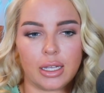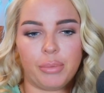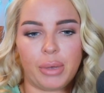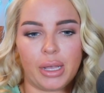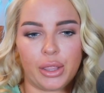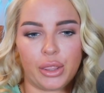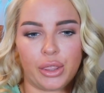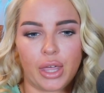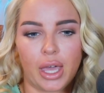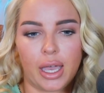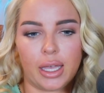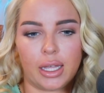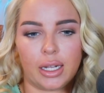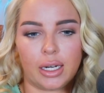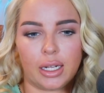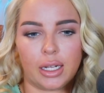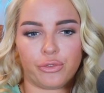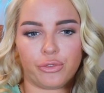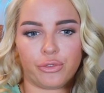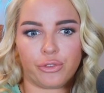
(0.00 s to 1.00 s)
But then
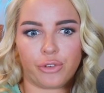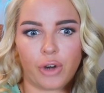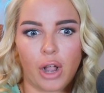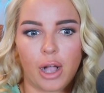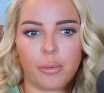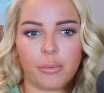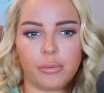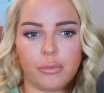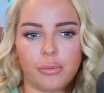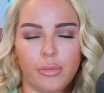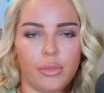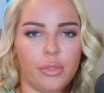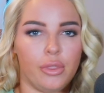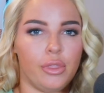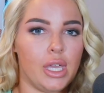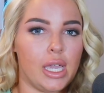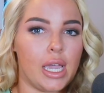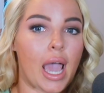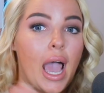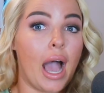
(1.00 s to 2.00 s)
from
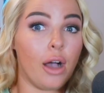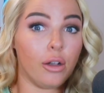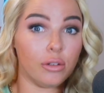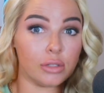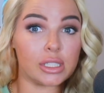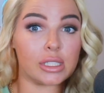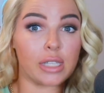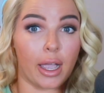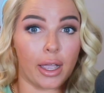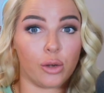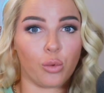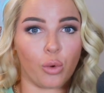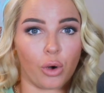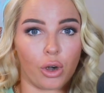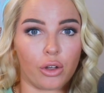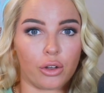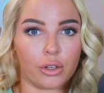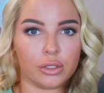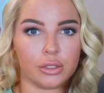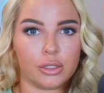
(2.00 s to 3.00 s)
the outside
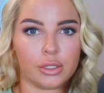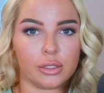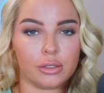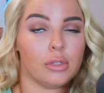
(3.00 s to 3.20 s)
world,